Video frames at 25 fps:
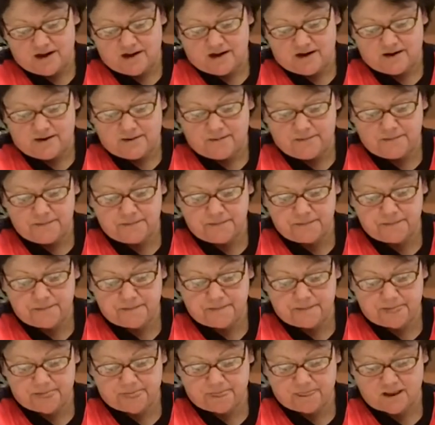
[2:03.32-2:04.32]
I
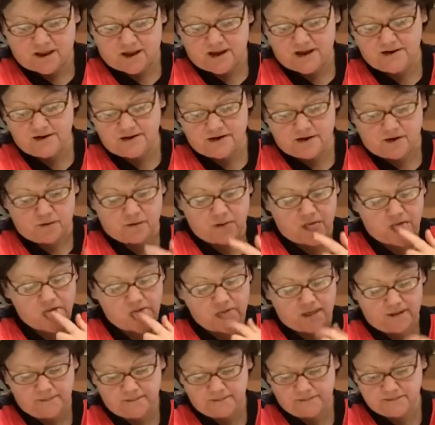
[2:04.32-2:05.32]
didn't know.
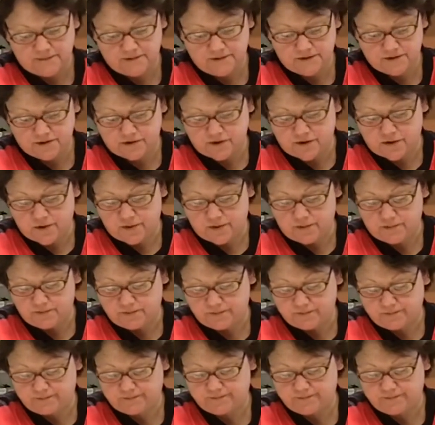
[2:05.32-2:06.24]
So